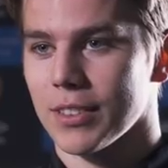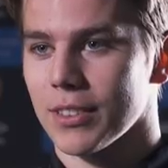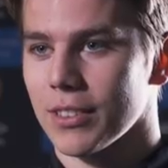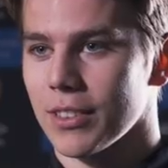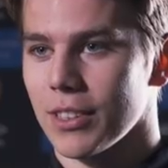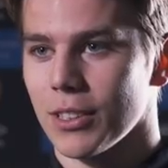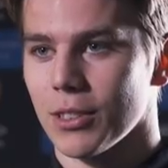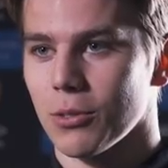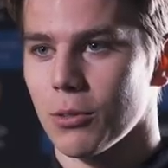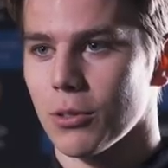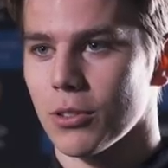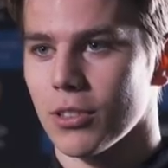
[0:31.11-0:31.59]

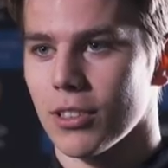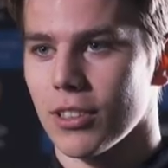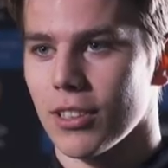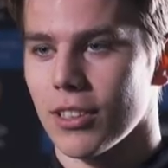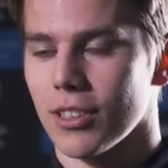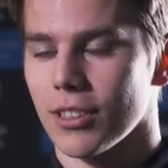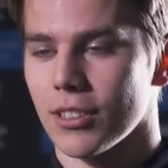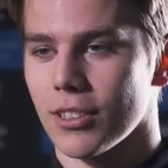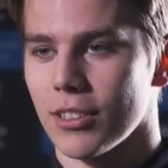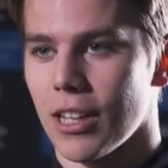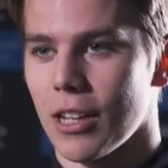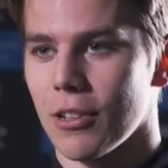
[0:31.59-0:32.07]
this was
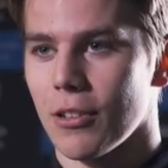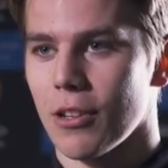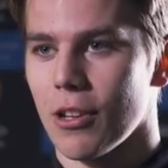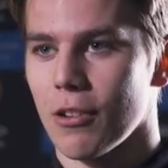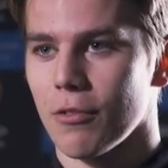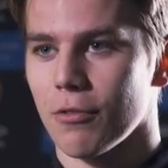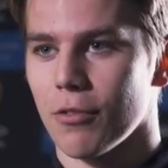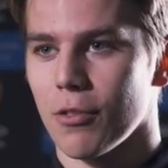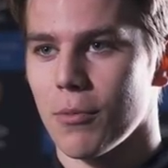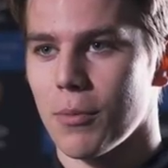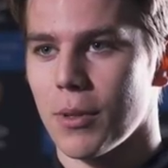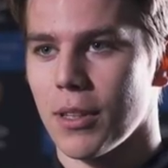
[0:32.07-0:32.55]
a
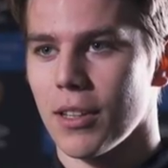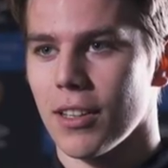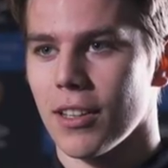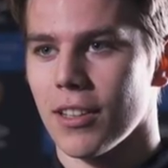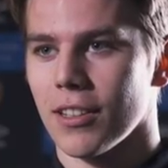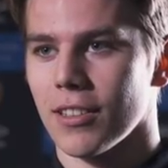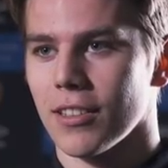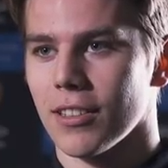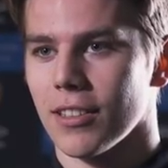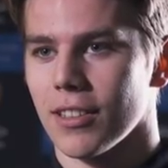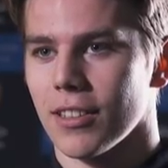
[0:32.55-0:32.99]
standout for me, and